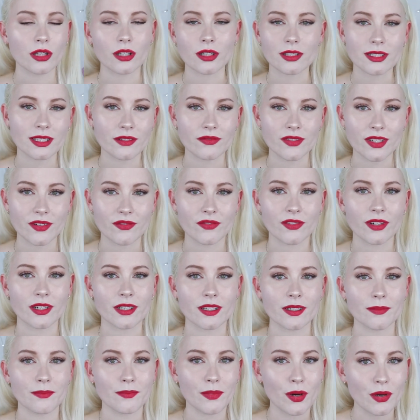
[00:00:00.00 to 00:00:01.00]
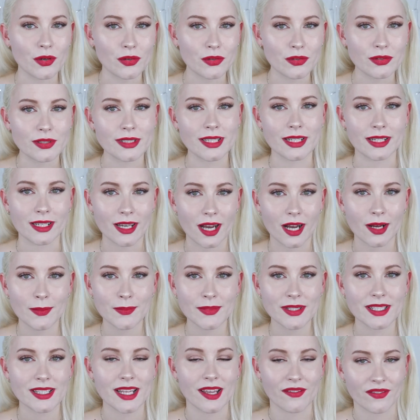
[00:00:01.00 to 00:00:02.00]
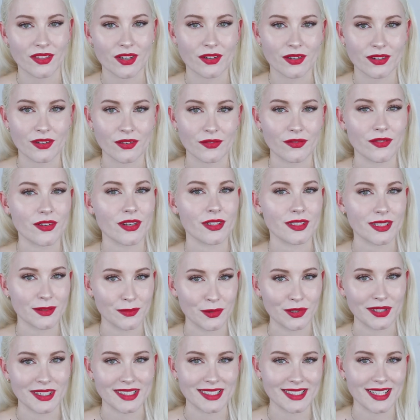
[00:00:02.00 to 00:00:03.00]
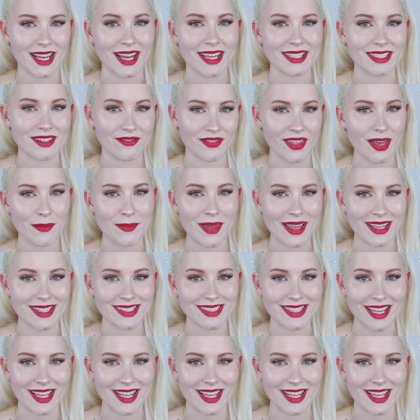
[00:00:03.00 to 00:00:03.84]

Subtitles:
lots of different bottles and cups if they're of a smaller size, if that makes